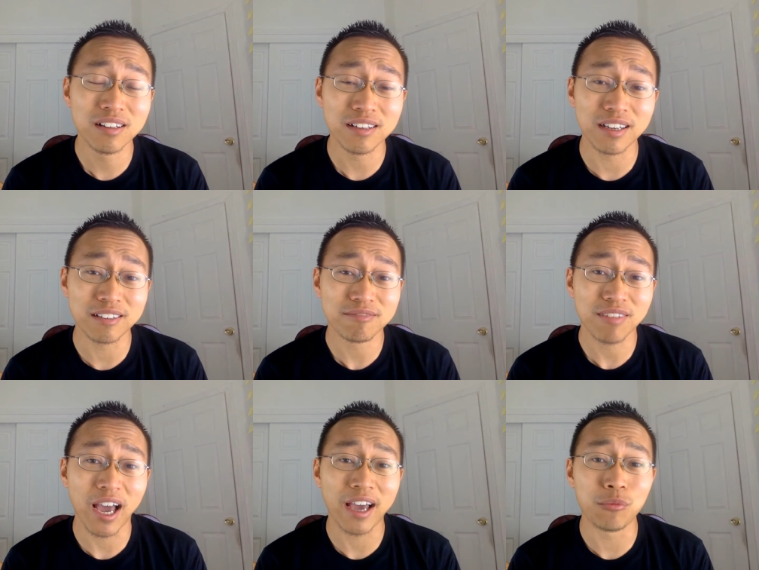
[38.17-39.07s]
like
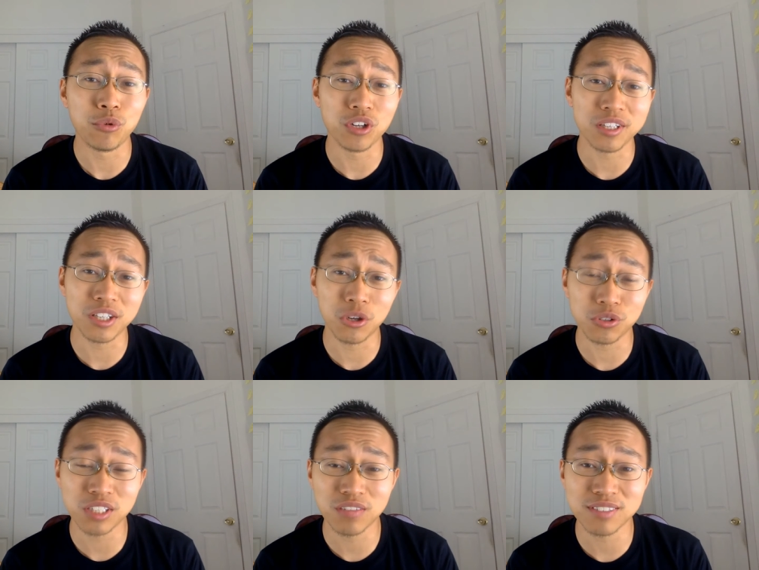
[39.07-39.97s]
I had really low
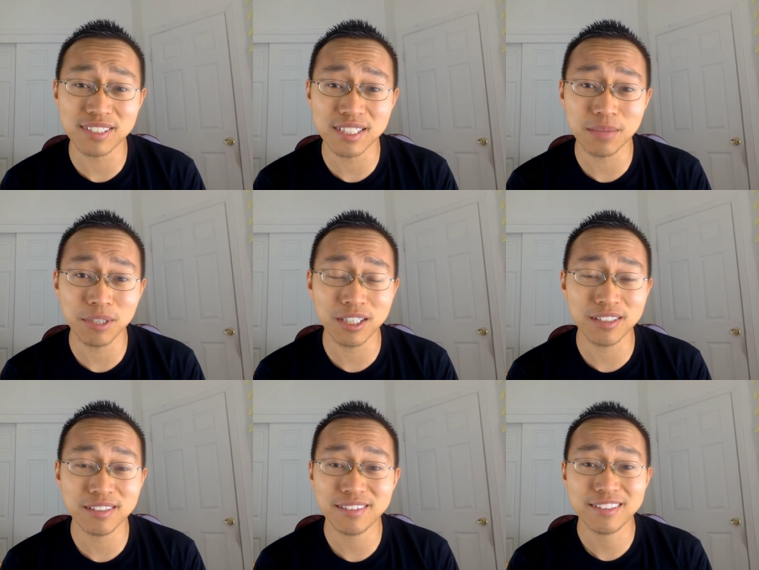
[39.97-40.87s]
self-esteem
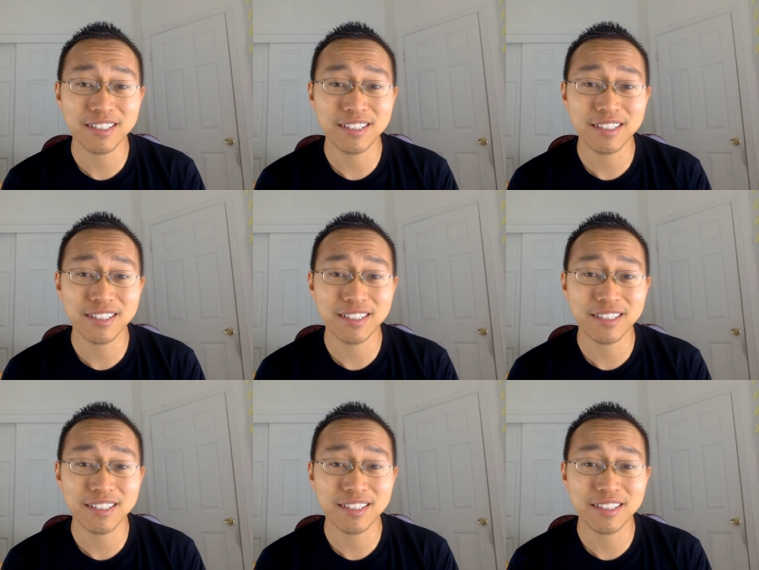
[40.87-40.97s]
and